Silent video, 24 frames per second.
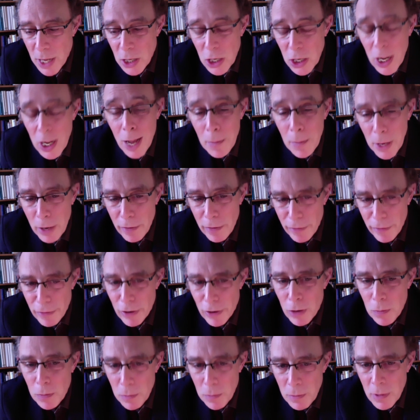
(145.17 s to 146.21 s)
coming
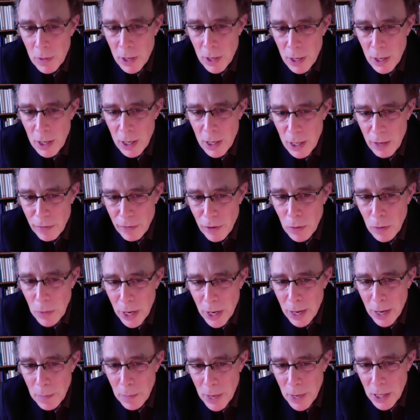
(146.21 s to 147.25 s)
from the
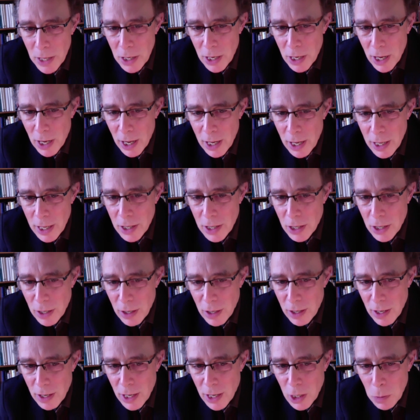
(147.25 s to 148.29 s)
Hermetica,
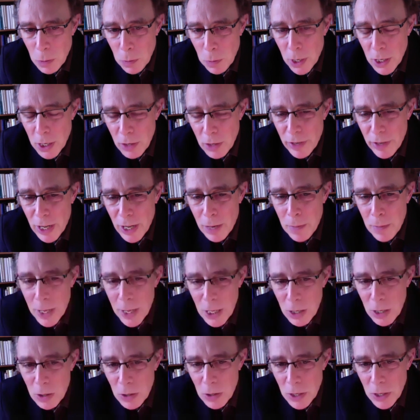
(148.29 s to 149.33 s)
as part of an
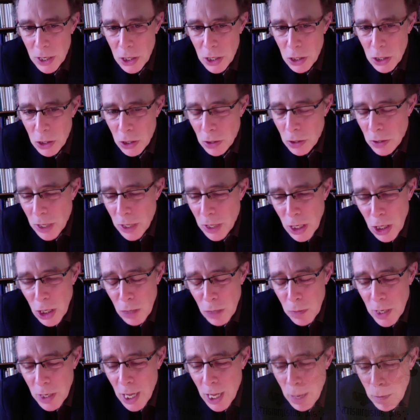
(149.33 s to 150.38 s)
Hermetic tradition. So this
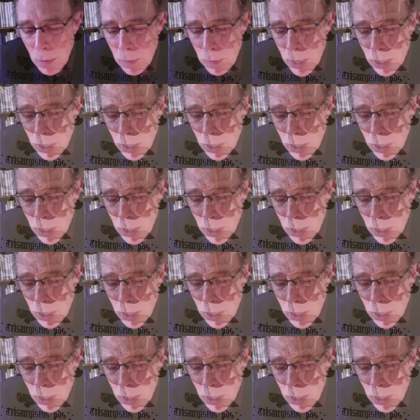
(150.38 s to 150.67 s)
became a big